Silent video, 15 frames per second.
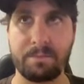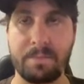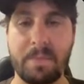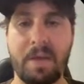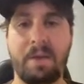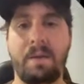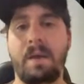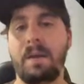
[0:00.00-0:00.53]

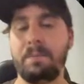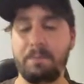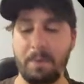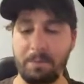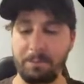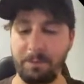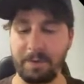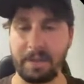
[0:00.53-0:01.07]
Yeah,
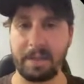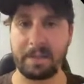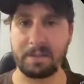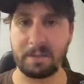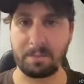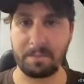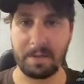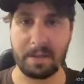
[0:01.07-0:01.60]
I'm forgetting
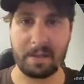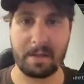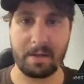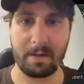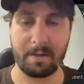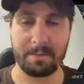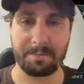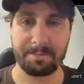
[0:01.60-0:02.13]
something
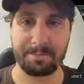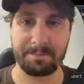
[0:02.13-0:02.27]
here.